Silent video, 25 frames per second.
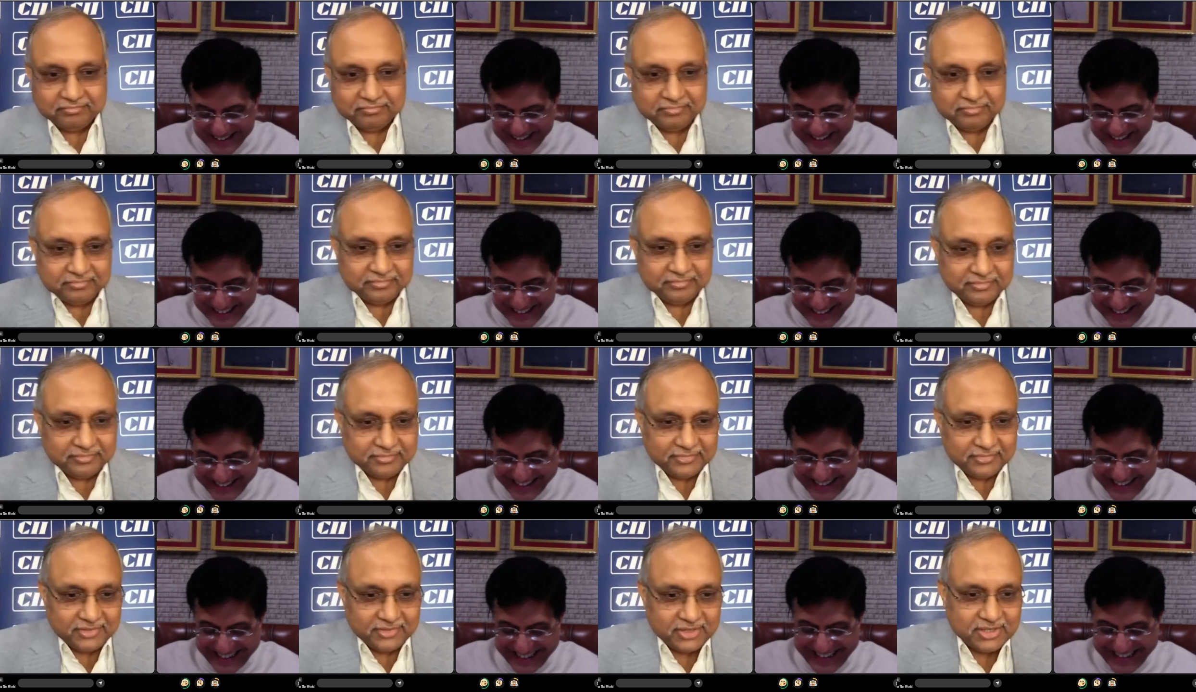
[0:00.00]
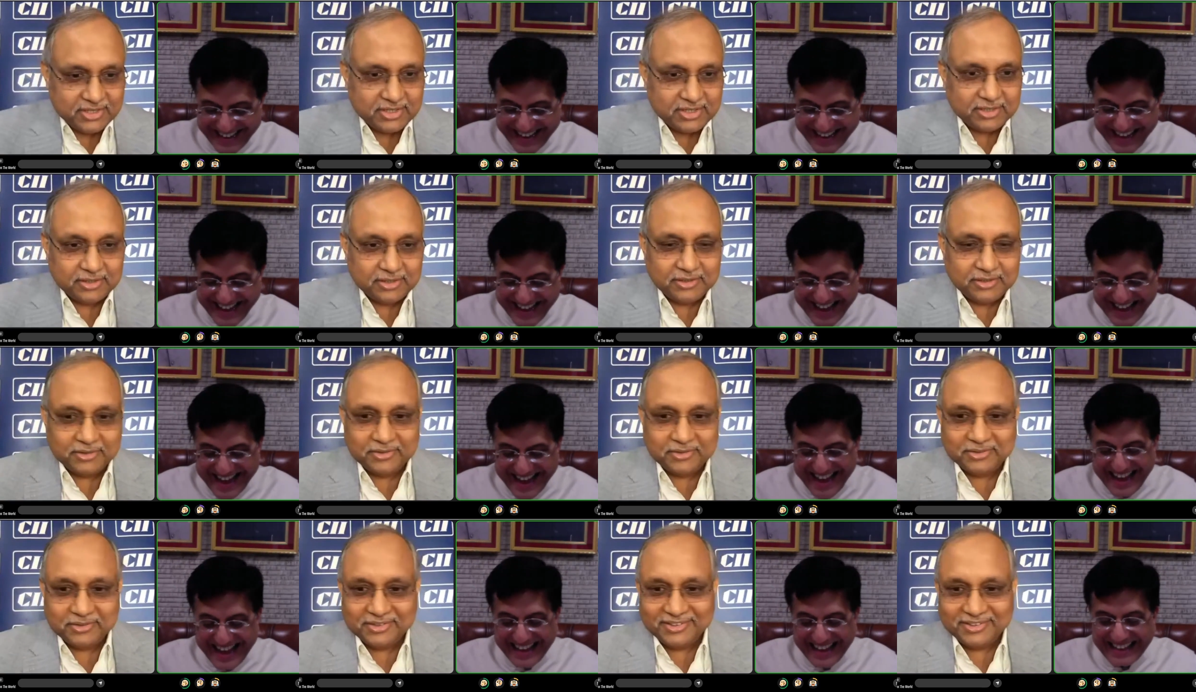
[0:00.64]
Speaker 1: Even after so
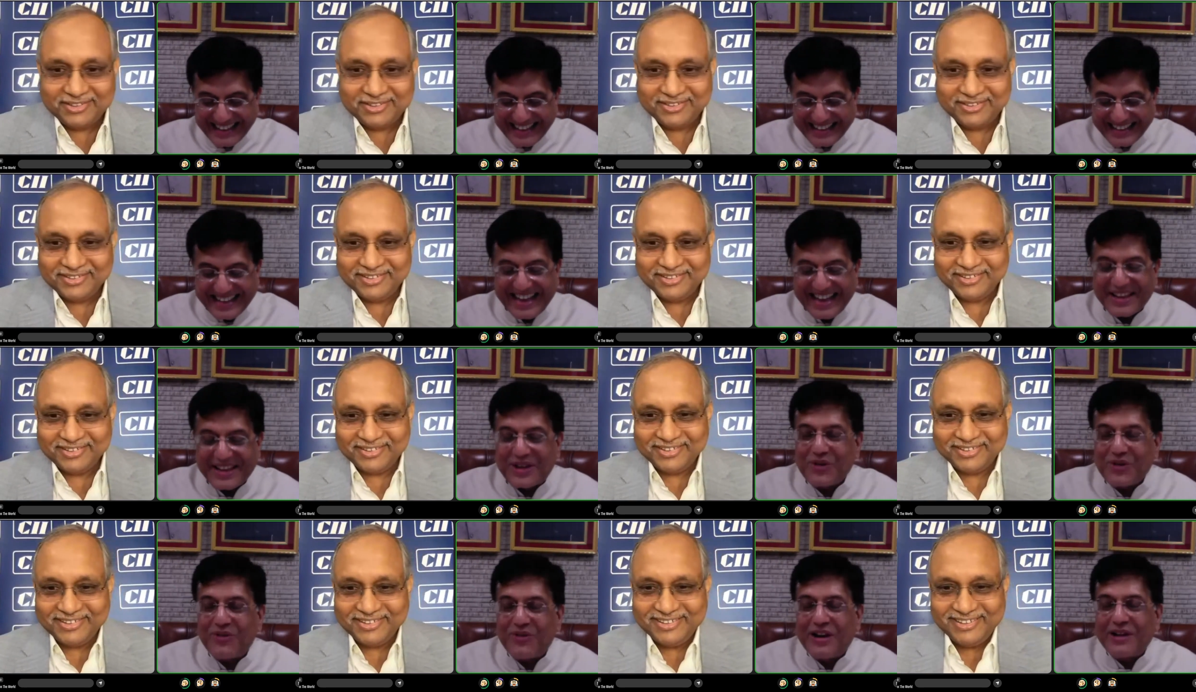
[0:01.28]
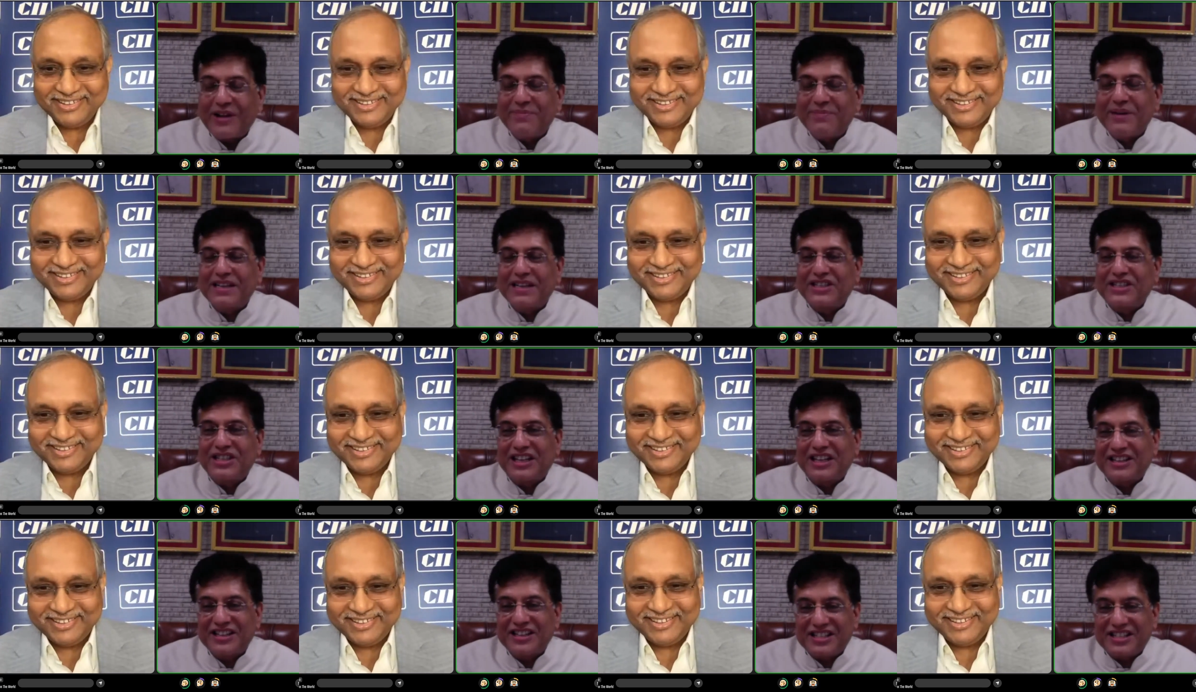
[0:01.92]
many VCs, you still
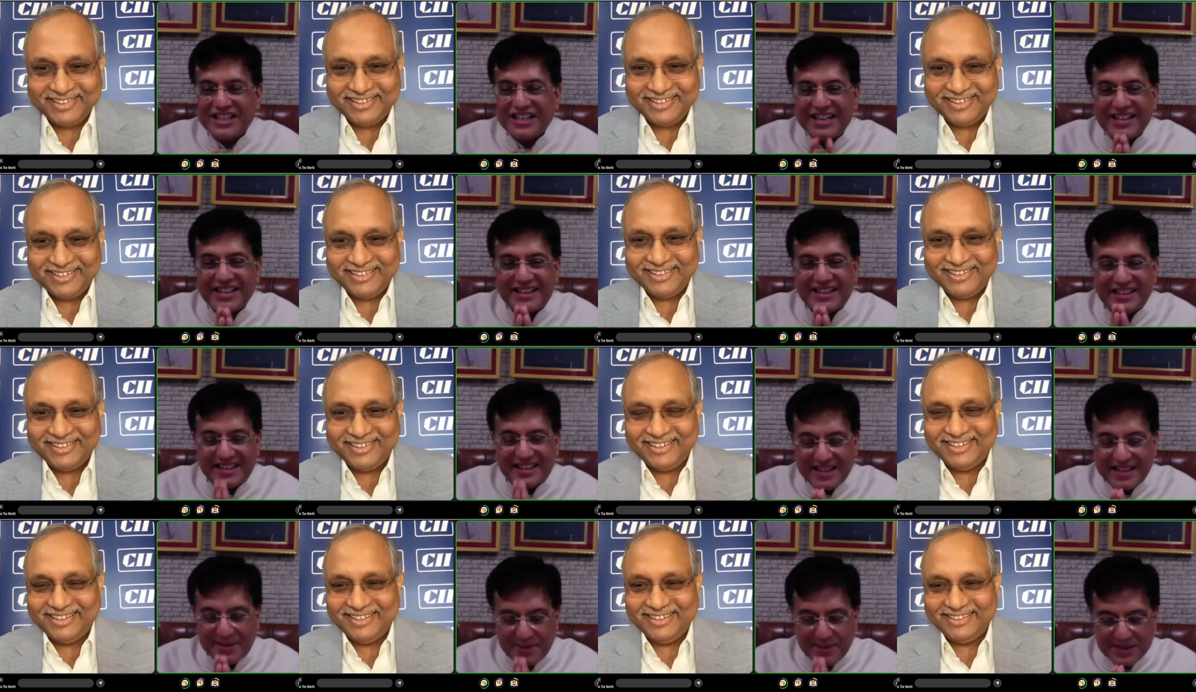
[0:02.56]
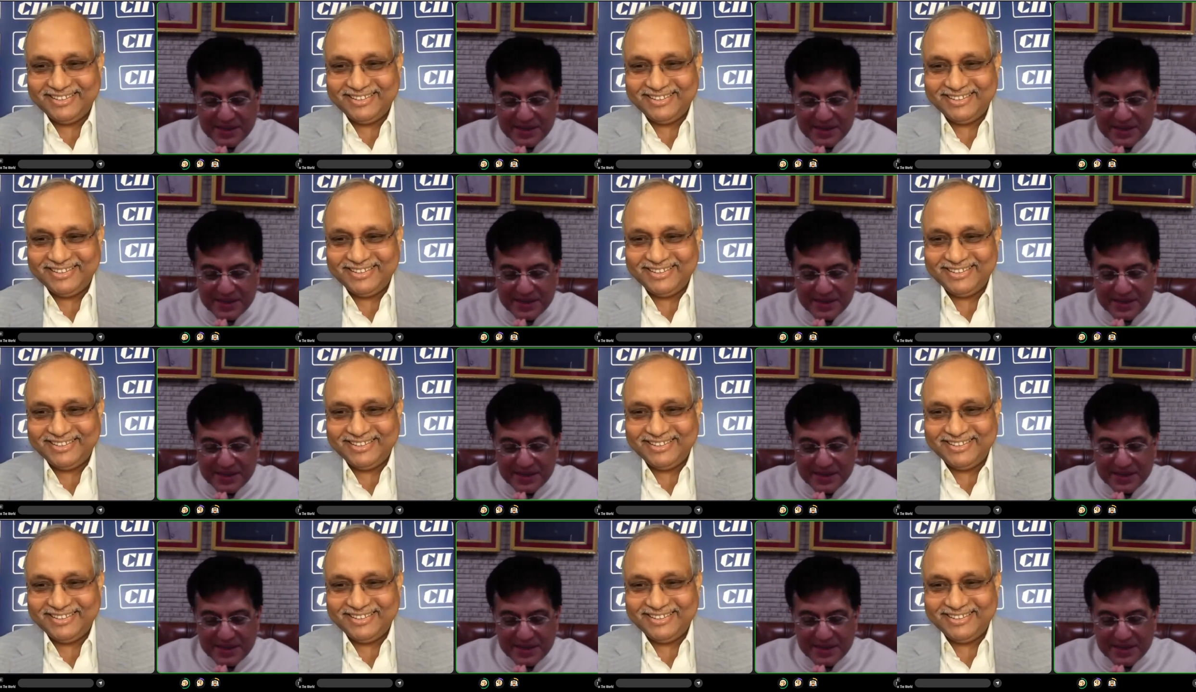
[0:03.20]
forget. Huh?